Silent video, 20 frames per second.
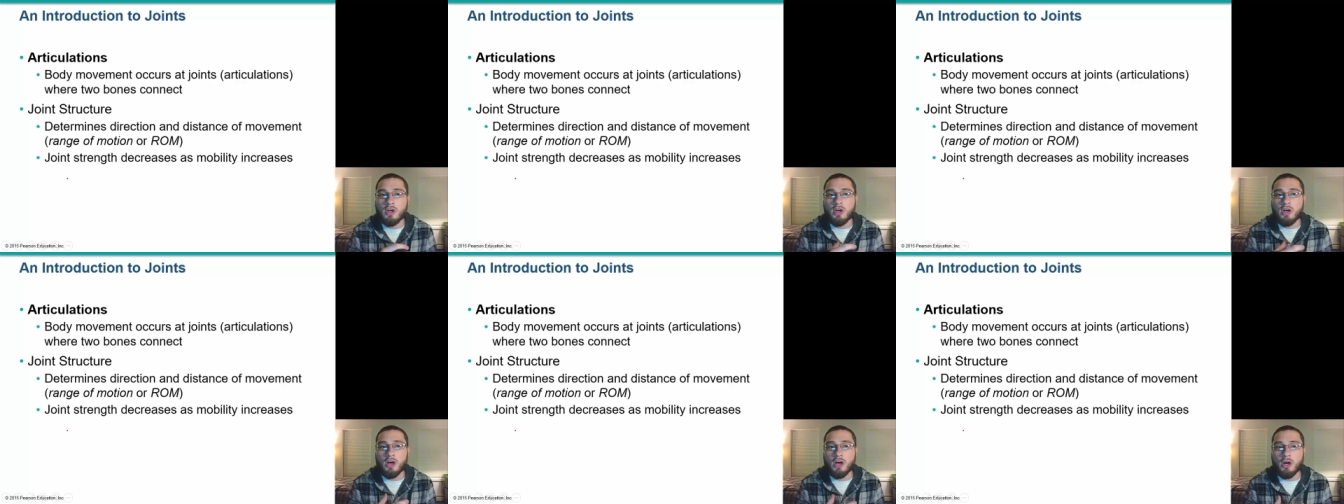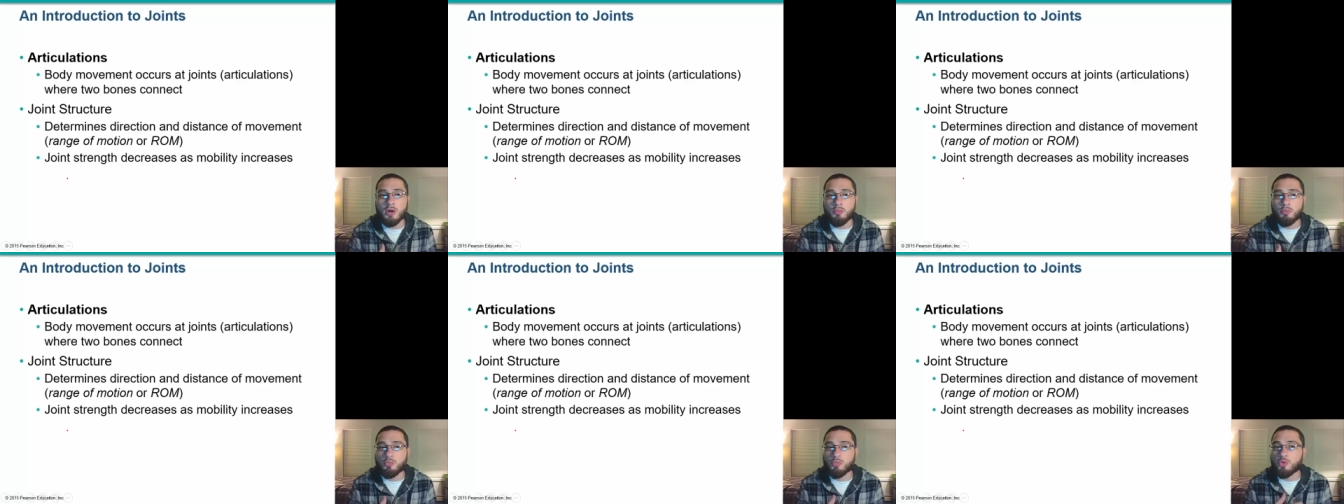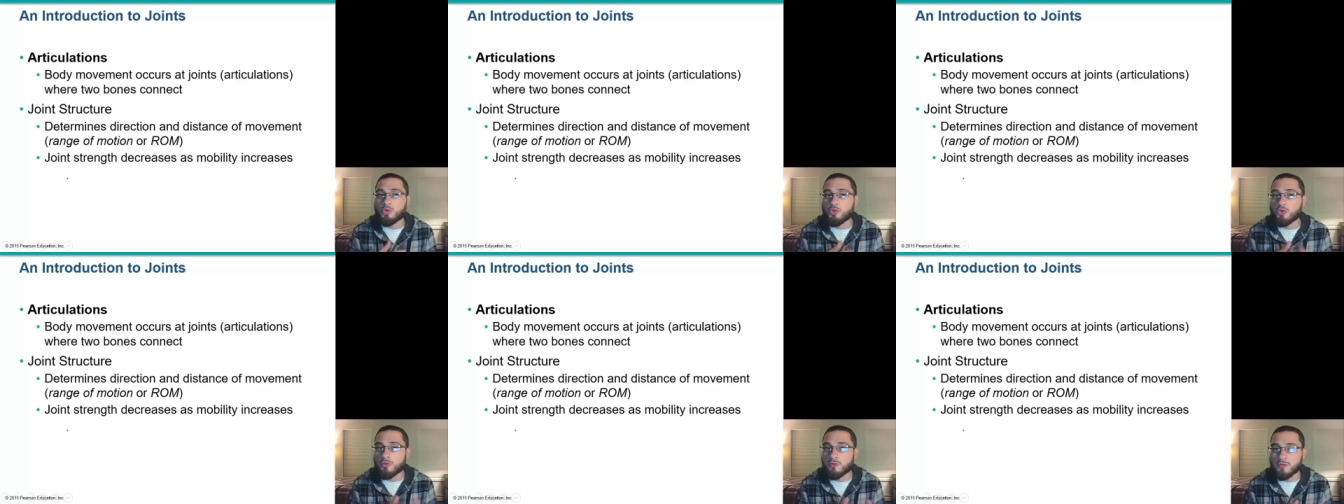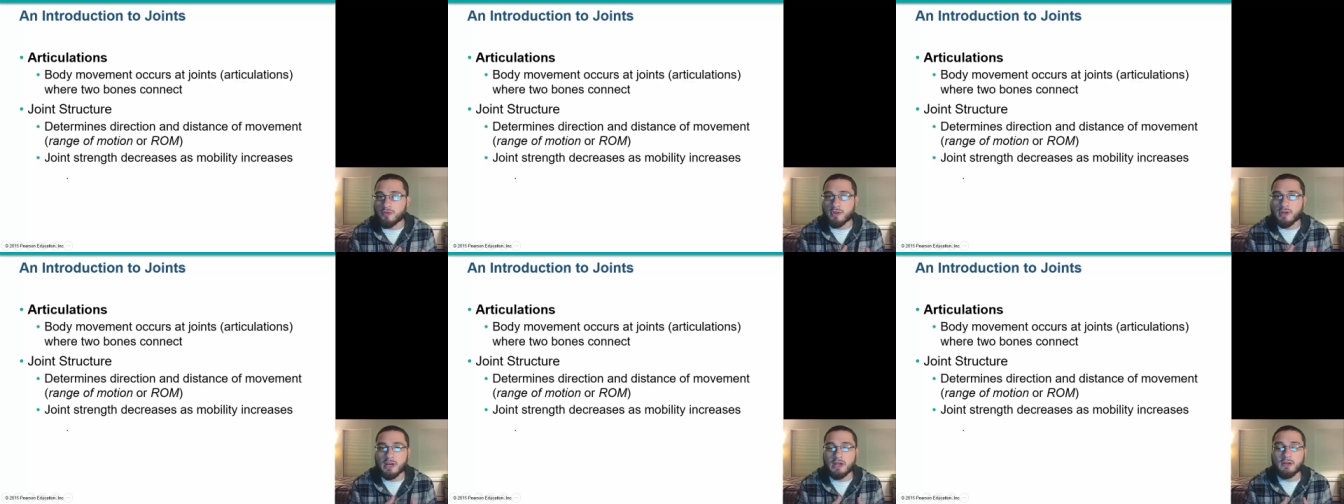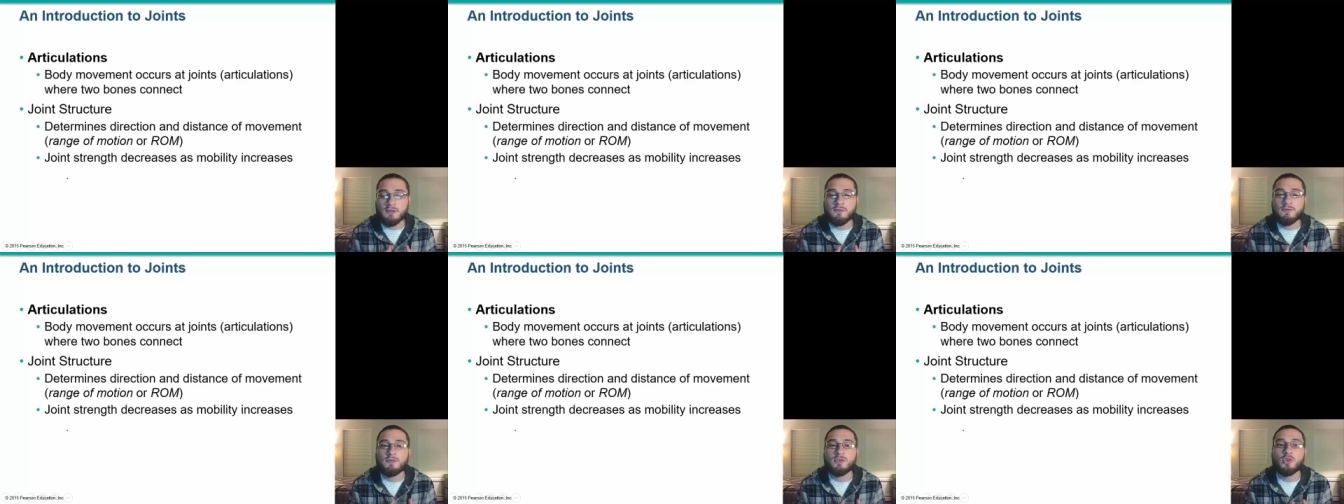move
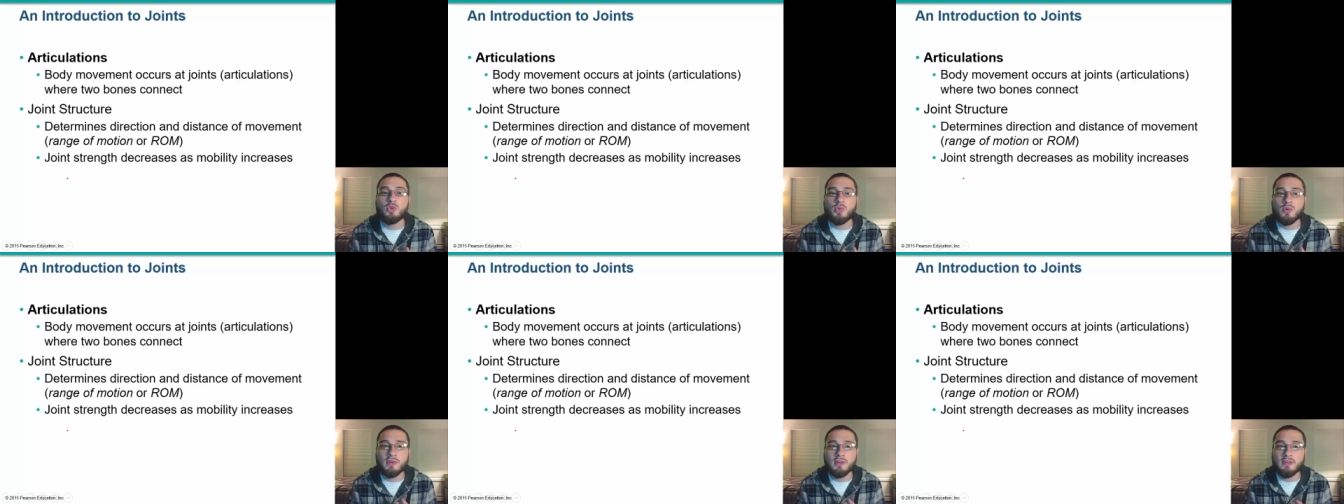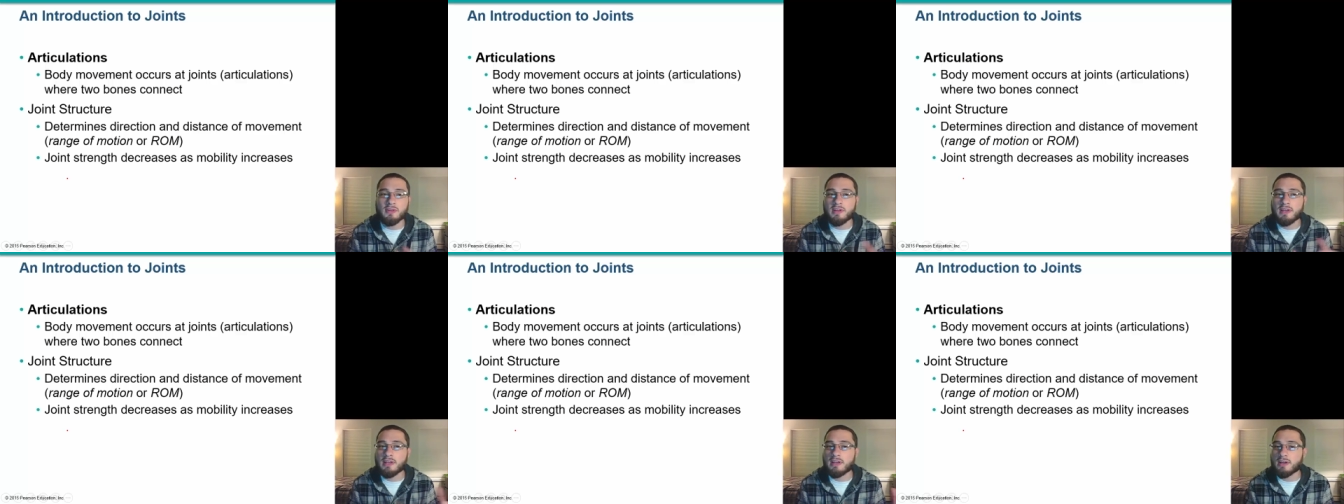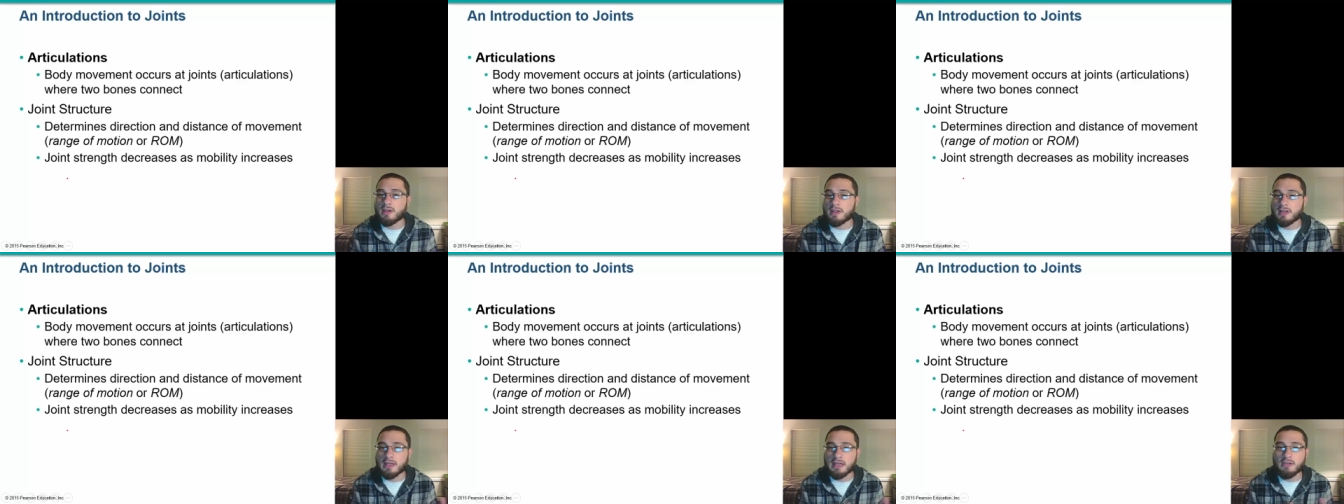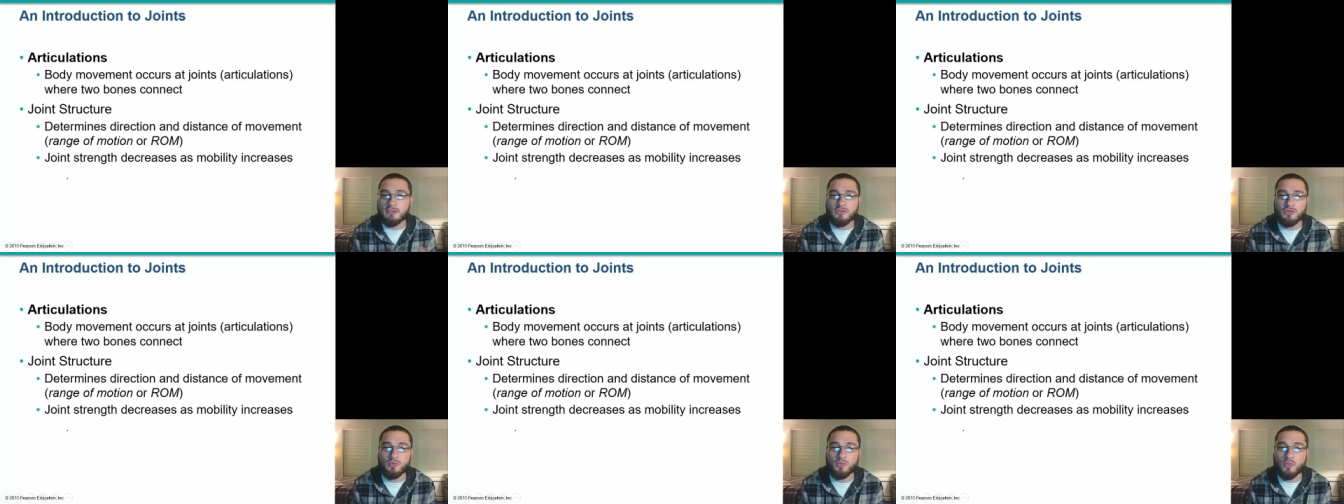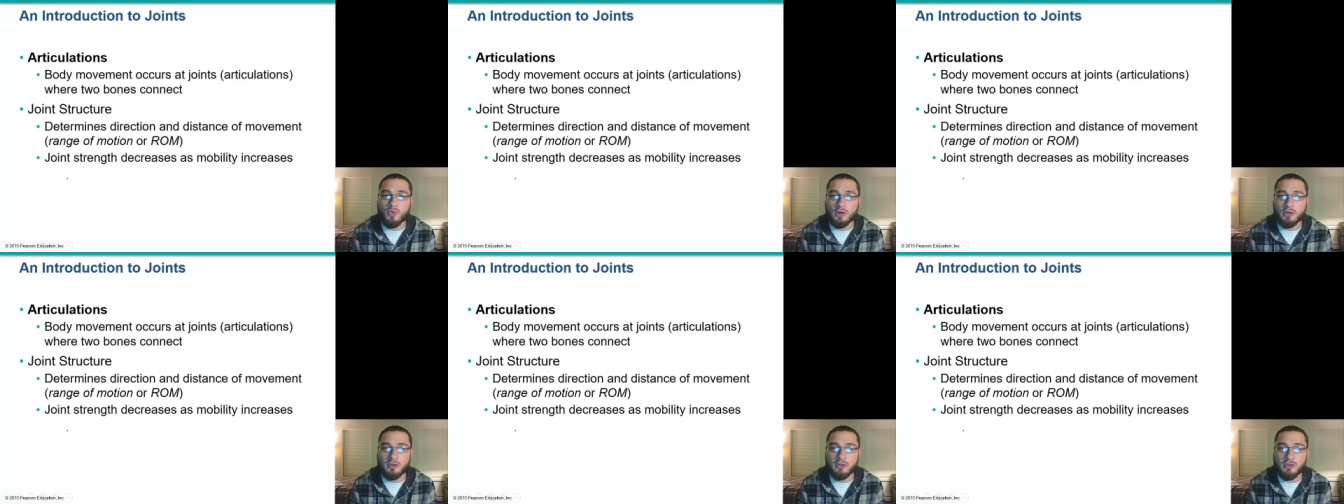kind of fluidly against
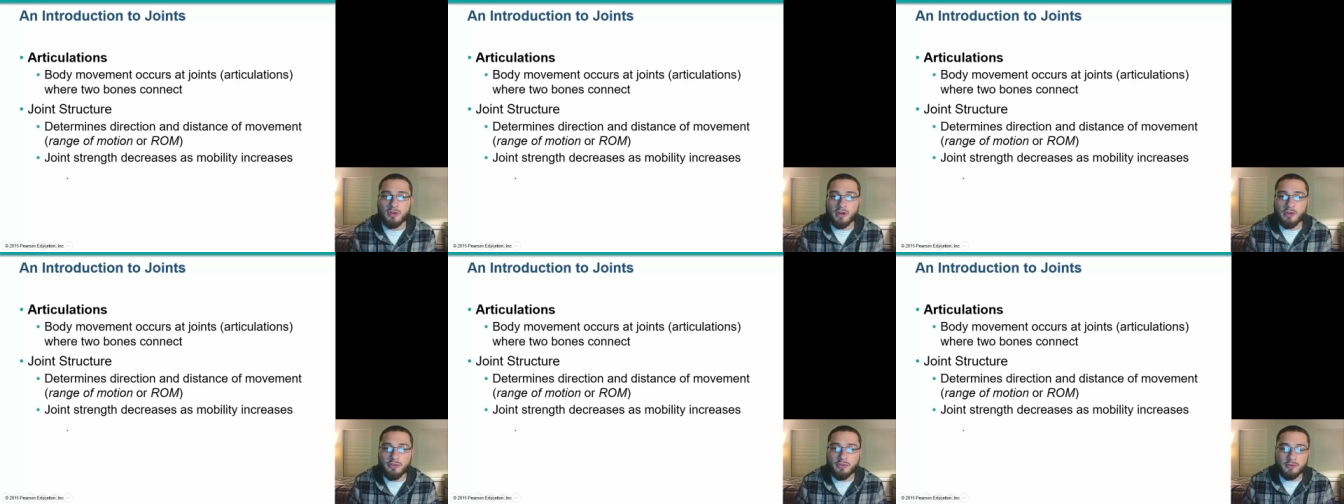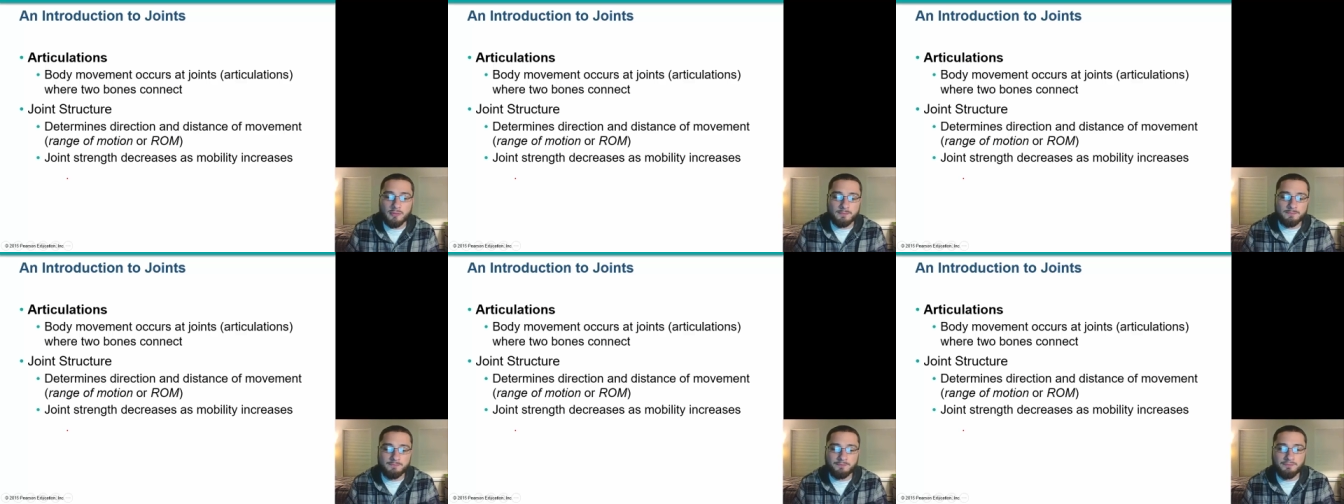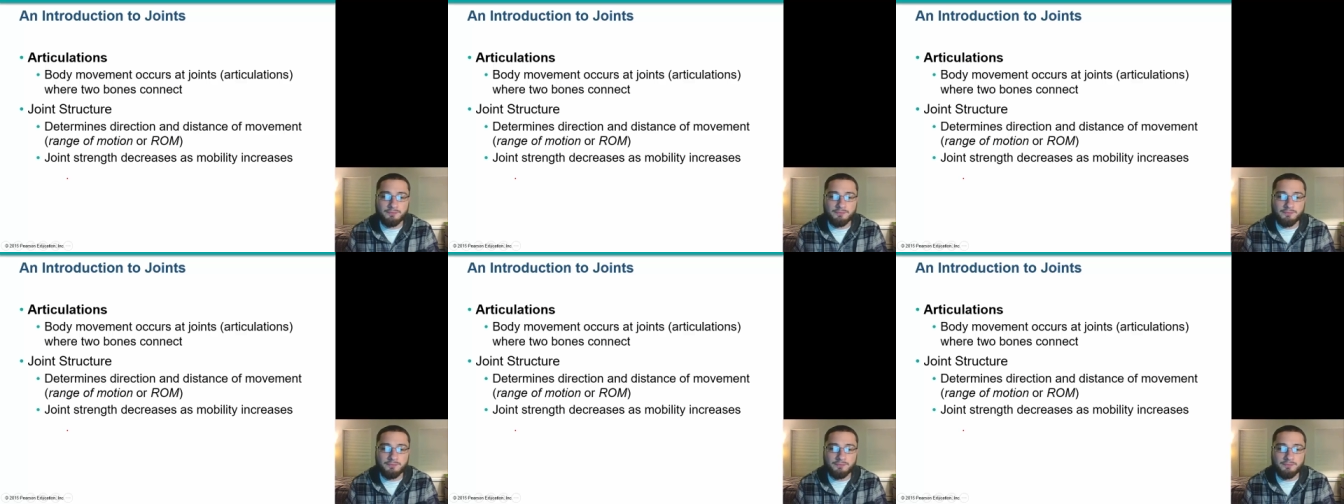one another.